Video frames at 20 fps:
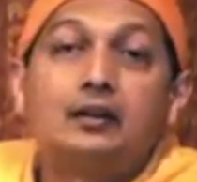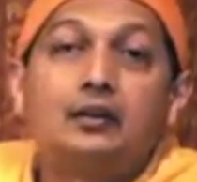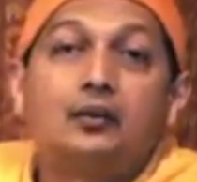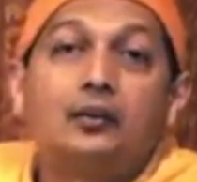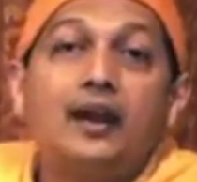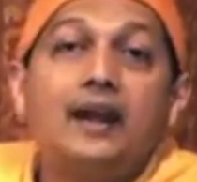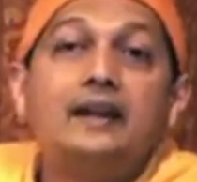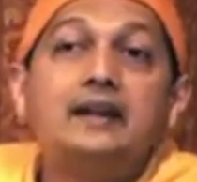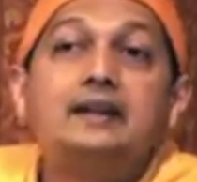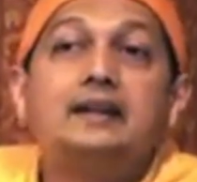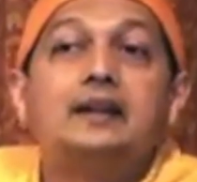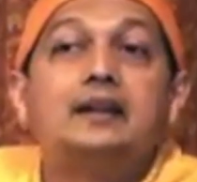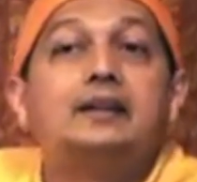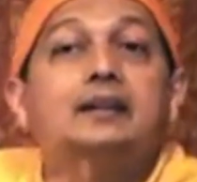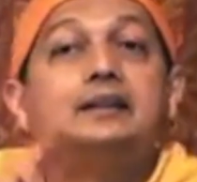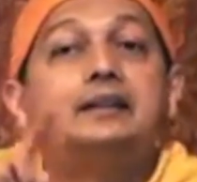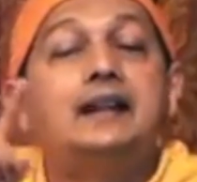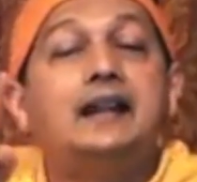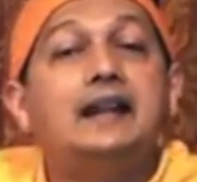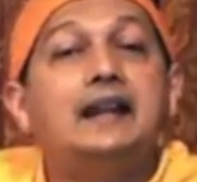When?
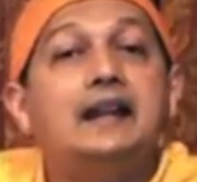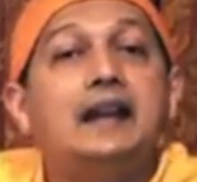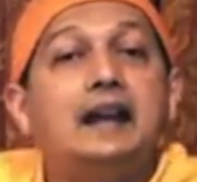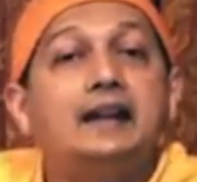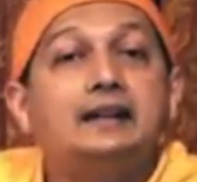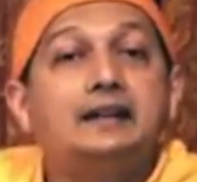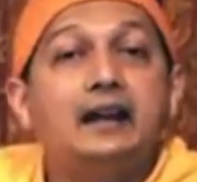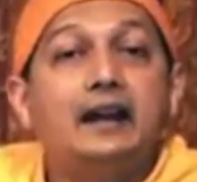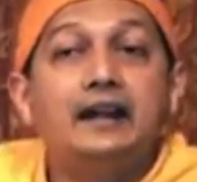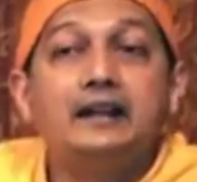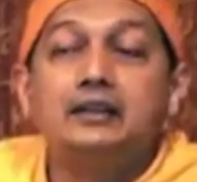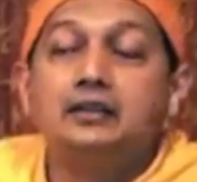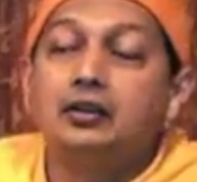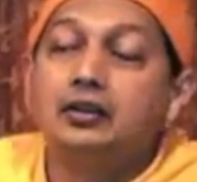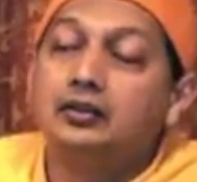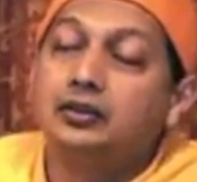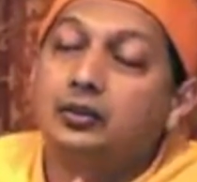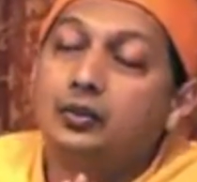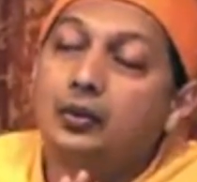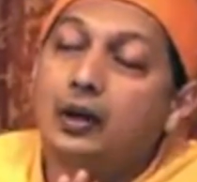Day and night,
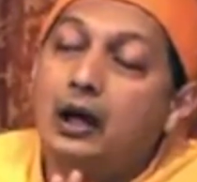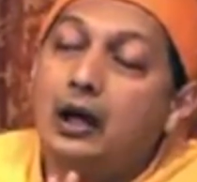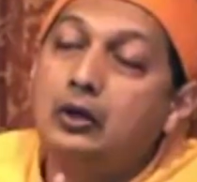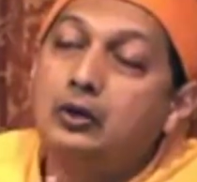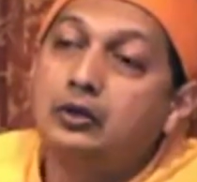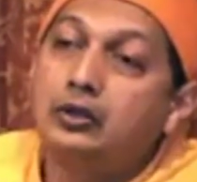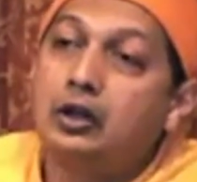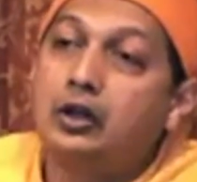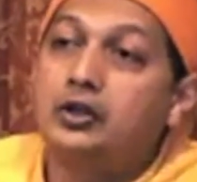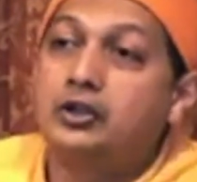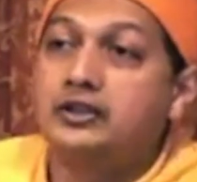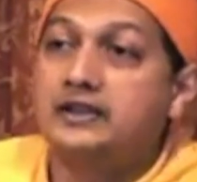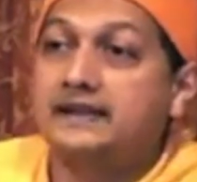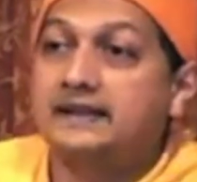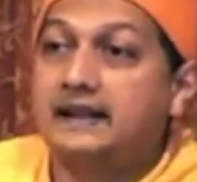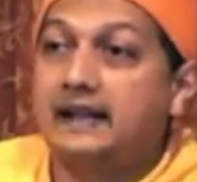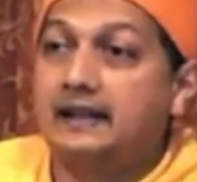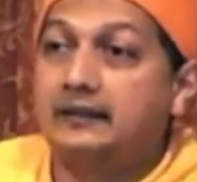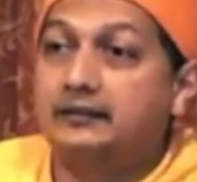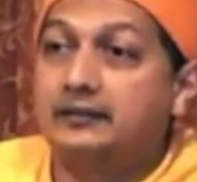throughout
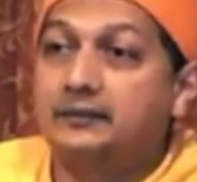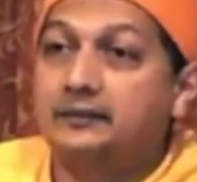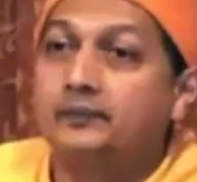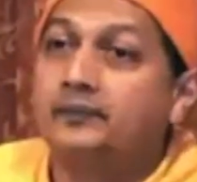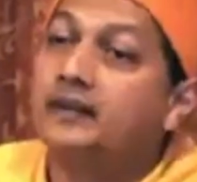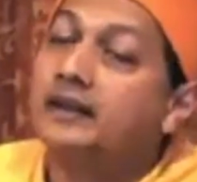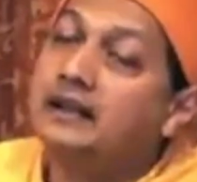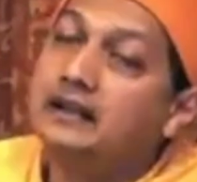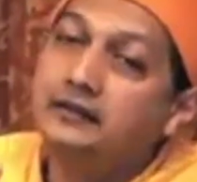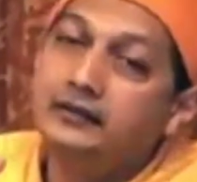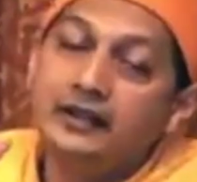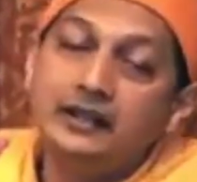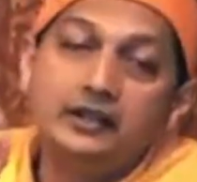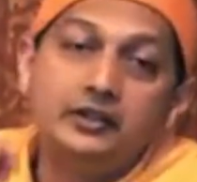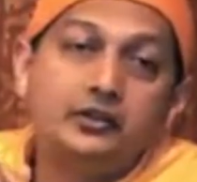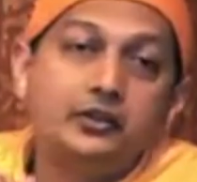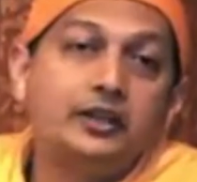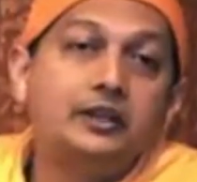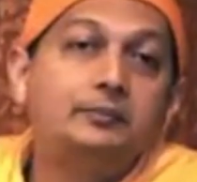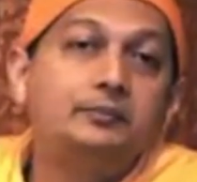conscious life. Even
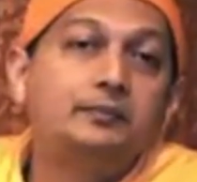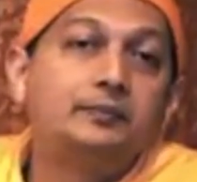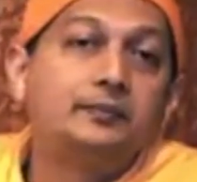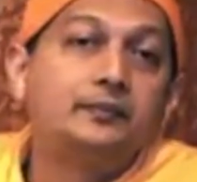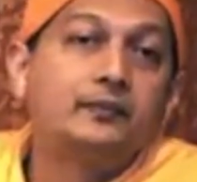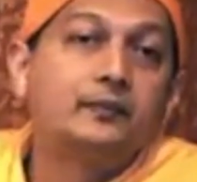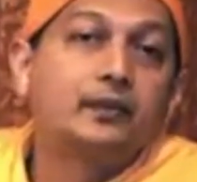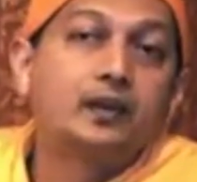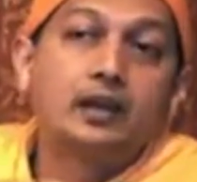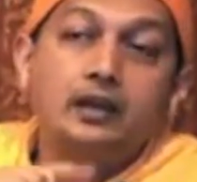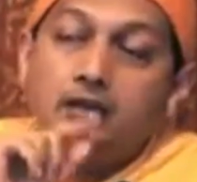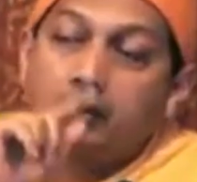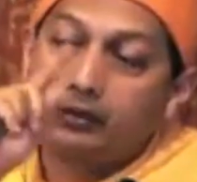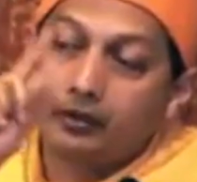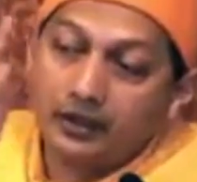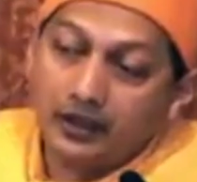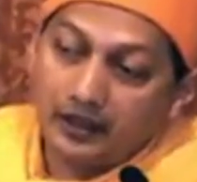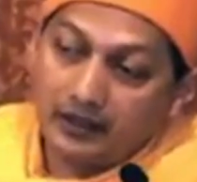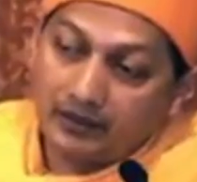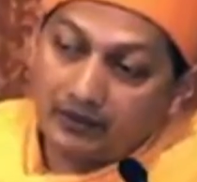in dream, it
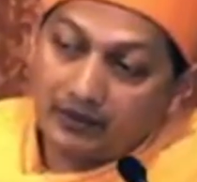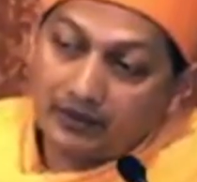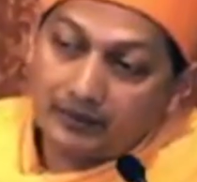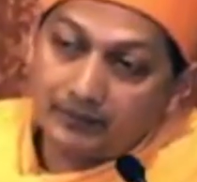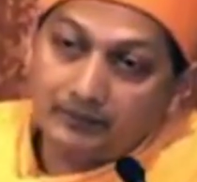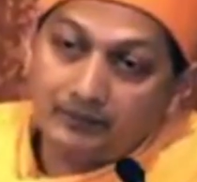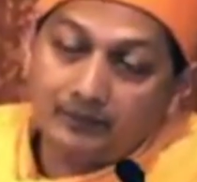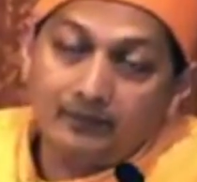rotates.